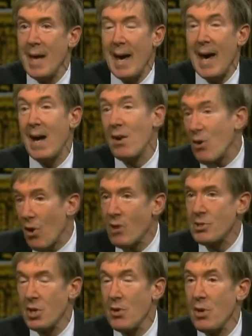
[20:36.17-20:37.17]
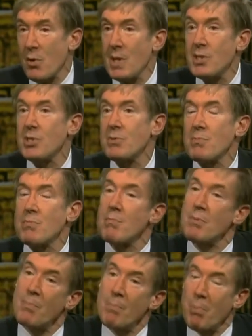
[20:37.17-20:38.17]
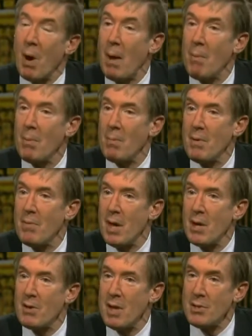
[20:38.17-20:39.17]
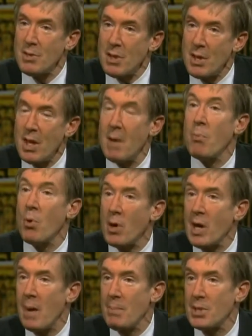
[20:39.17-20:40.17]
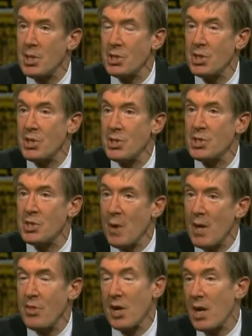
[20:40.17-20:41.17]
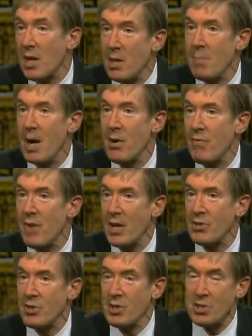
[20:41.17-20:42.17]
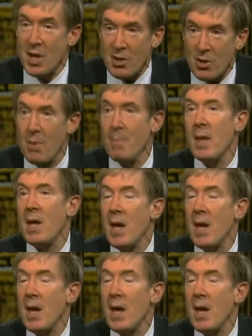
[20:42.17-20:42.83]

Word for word: And also, there is the problem that, that import competition is strengthening in the manufacturing sector,